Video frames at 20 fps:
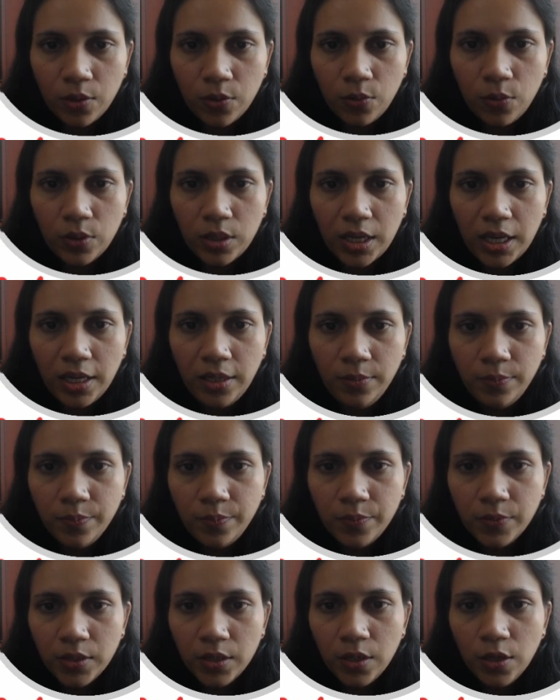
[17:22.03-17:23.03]

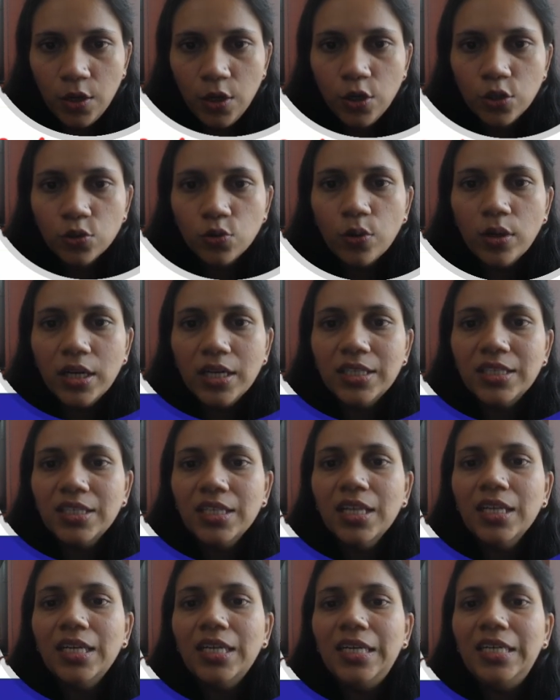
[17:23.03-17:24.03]
Okay. So it's
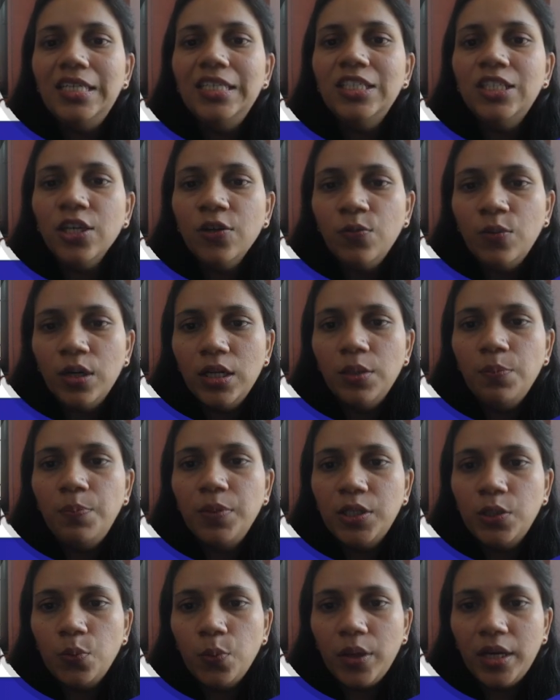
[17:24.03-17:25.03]
an interval
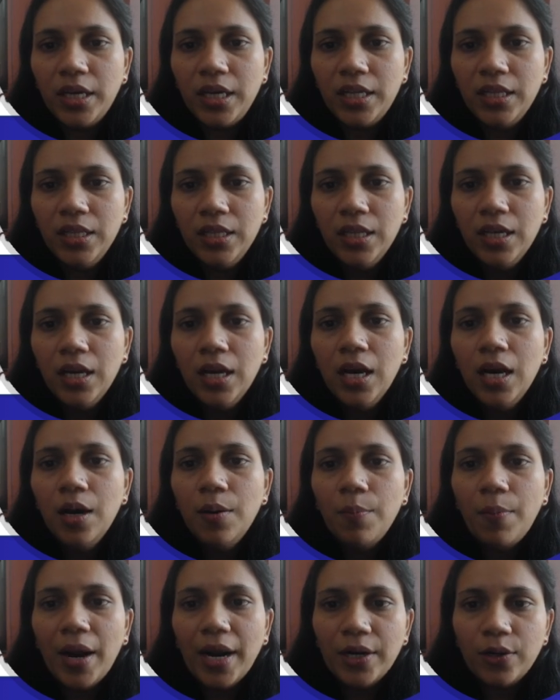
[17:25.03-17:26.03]
between
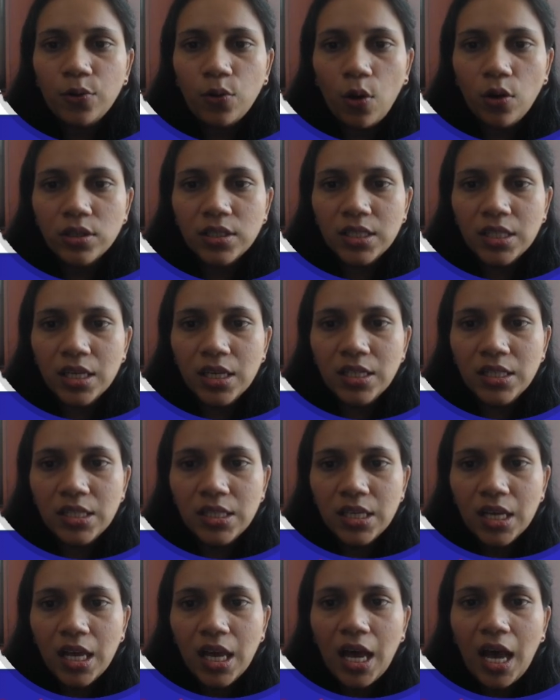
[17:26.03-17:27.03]

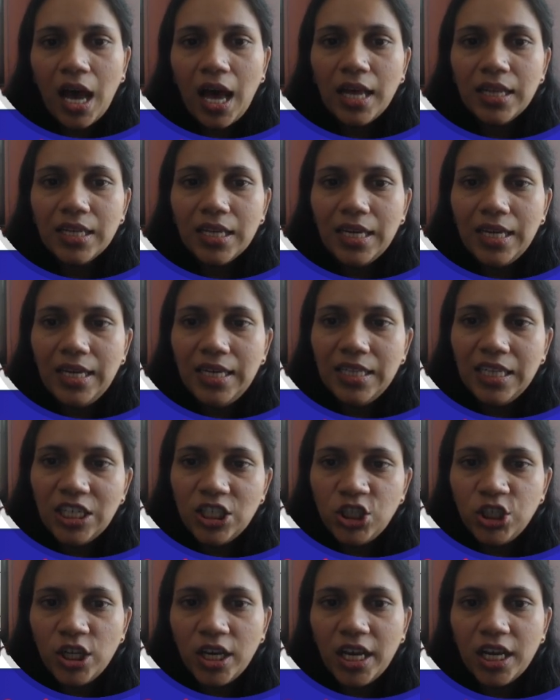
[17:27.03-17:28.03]
mitosis and
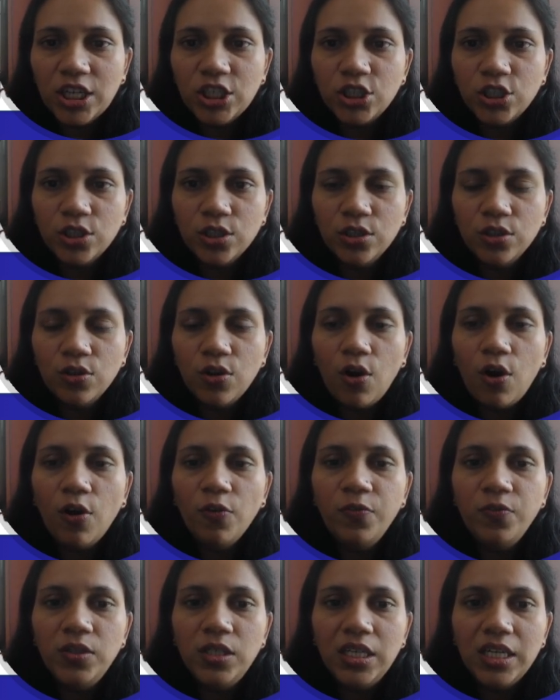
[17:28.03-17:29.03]
initiation
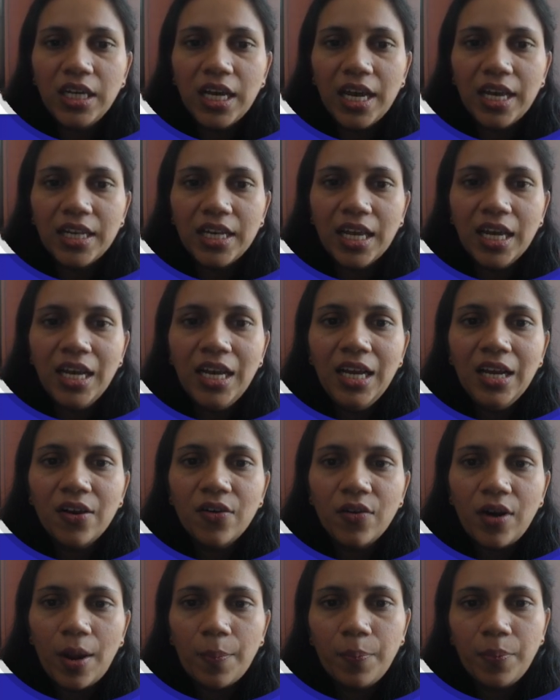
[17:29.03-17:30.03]
of DNA
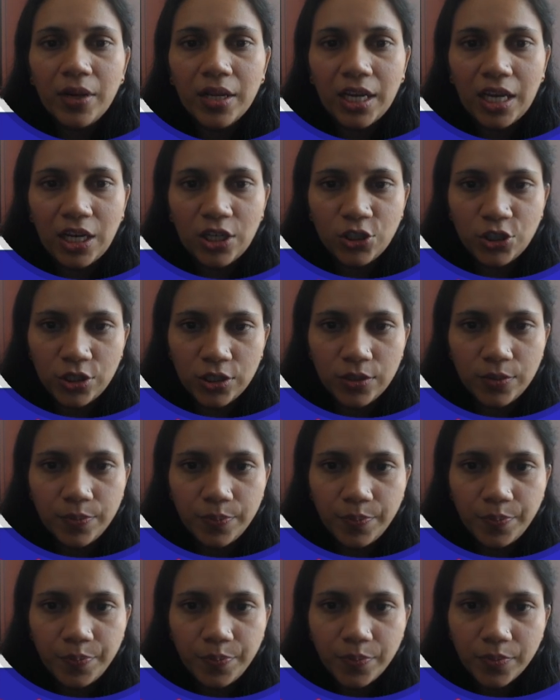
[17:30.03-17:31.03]

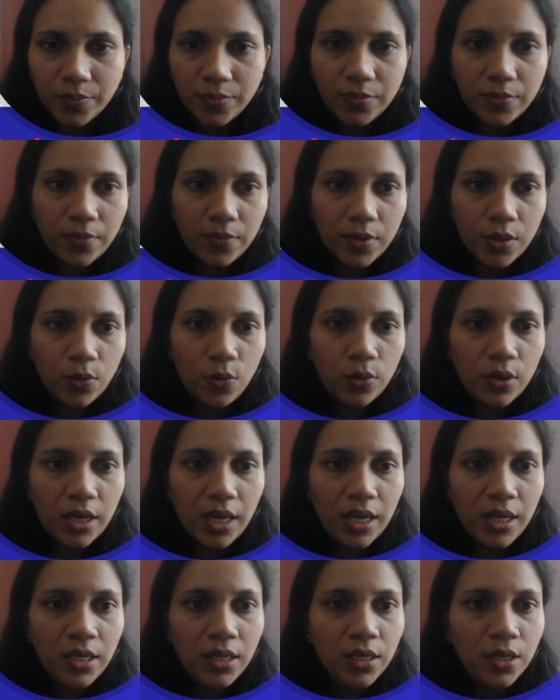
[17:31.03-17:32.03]
replication.
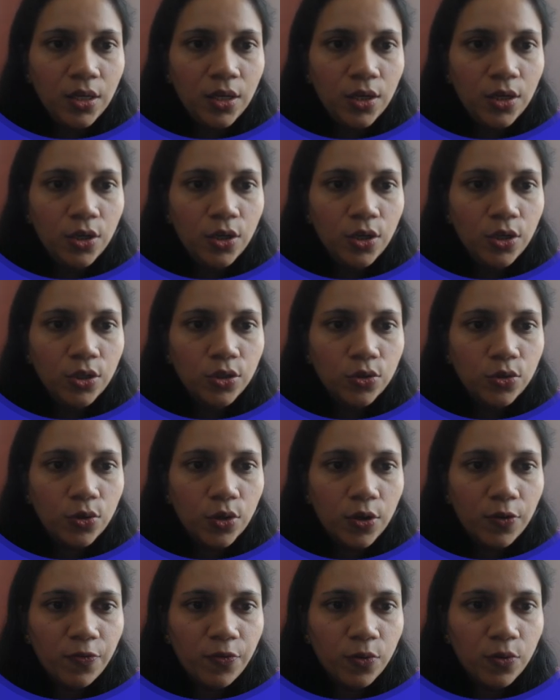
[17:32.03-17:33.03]
Okay. So
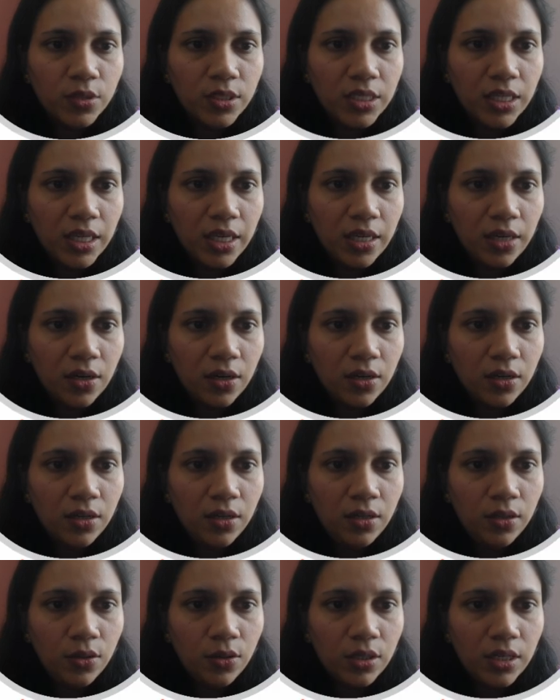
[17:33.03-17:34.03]
if you see
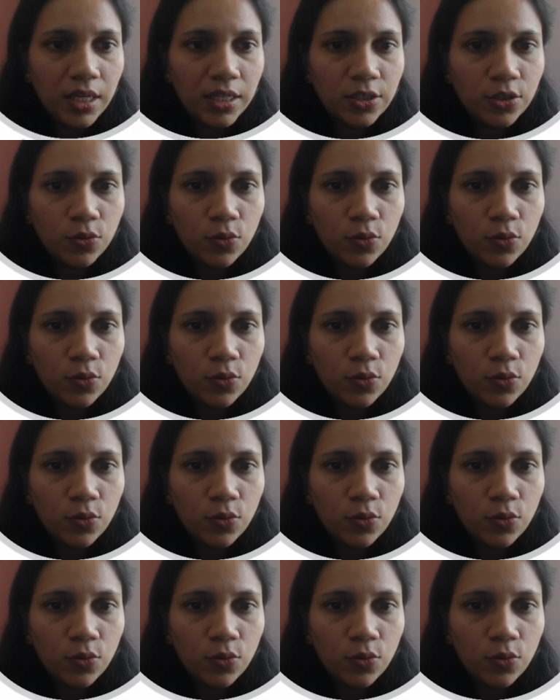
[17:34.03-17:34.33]
here, let's